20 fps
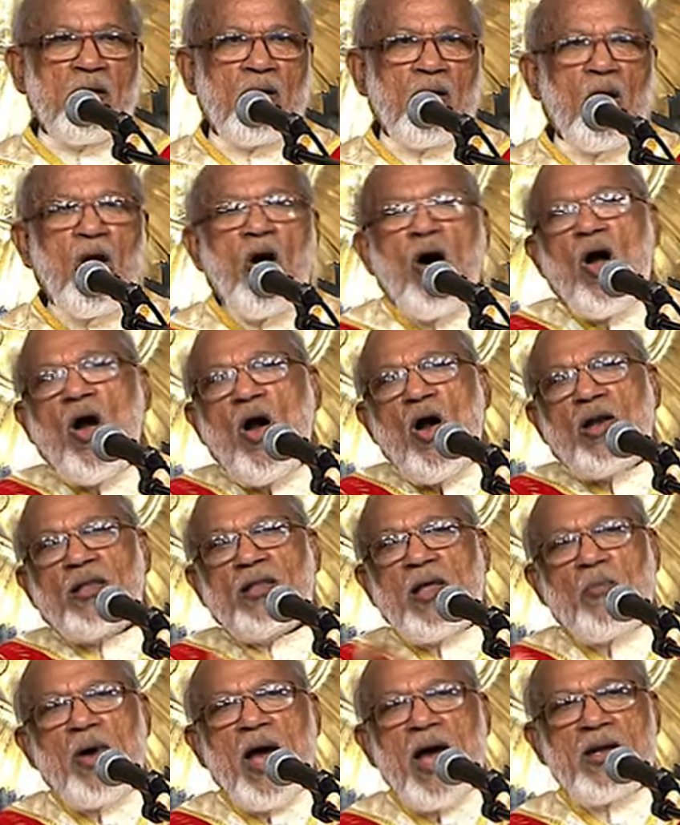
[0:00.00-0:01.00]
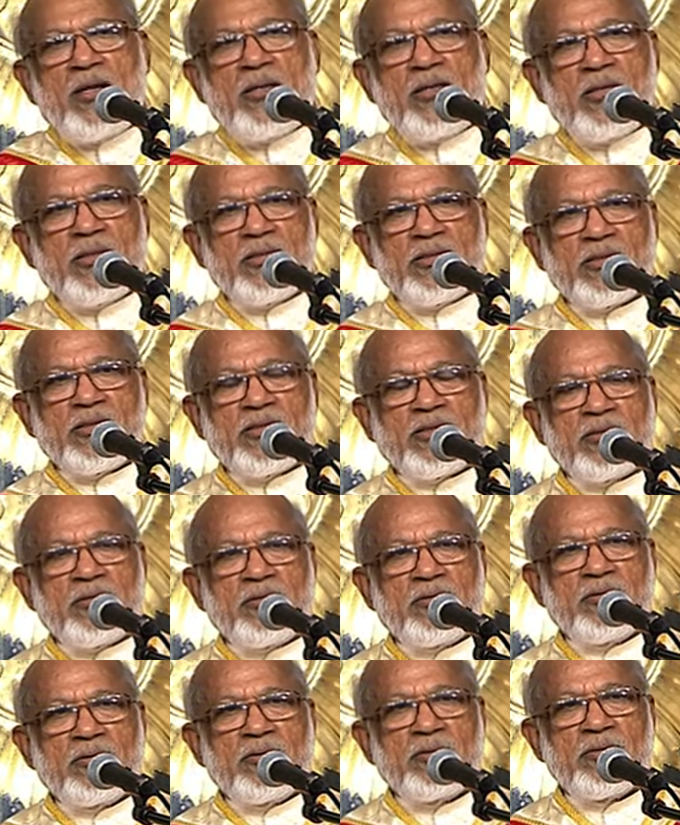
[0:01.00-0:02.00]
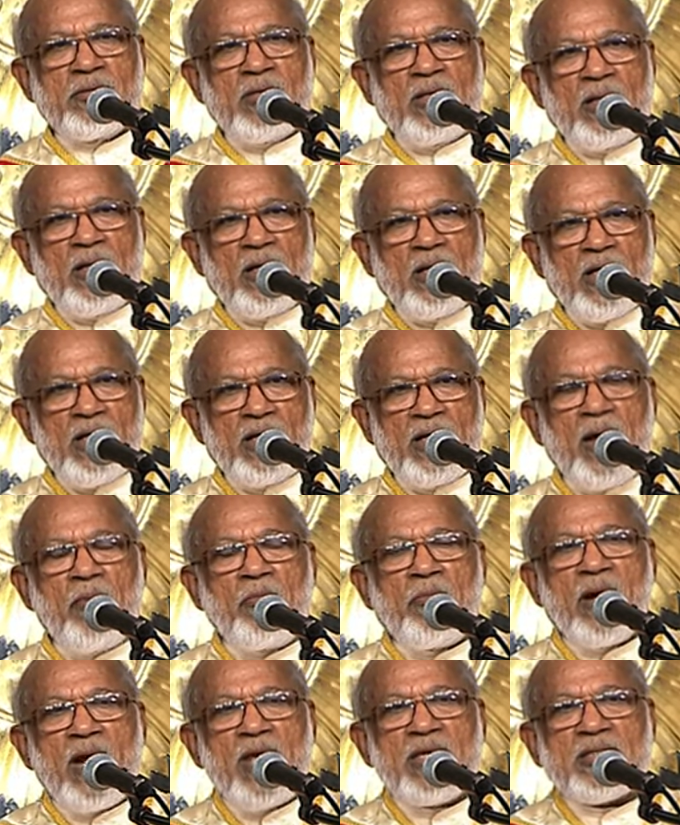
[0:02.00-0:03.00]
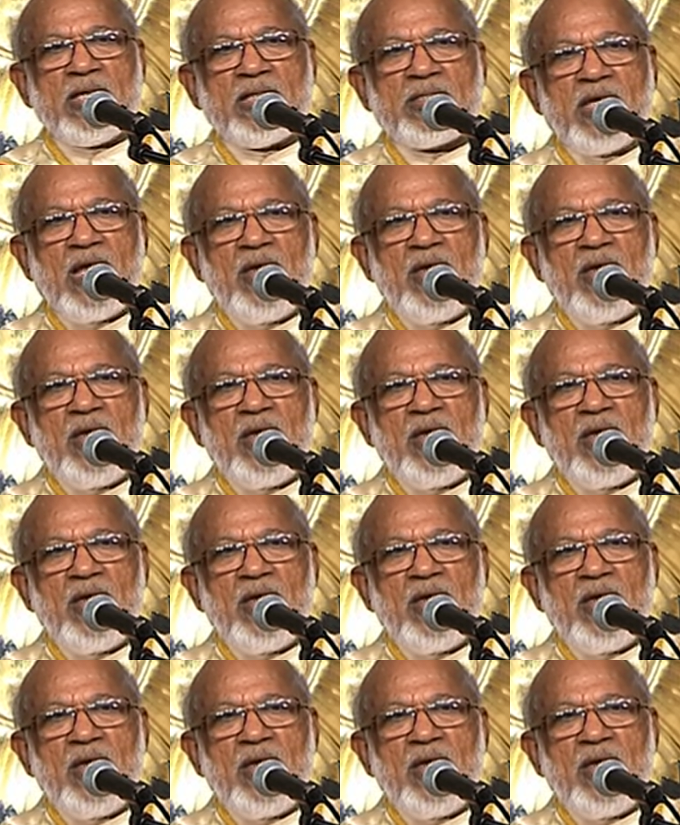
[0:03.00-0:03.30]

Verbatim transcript: all the barriers. It embraces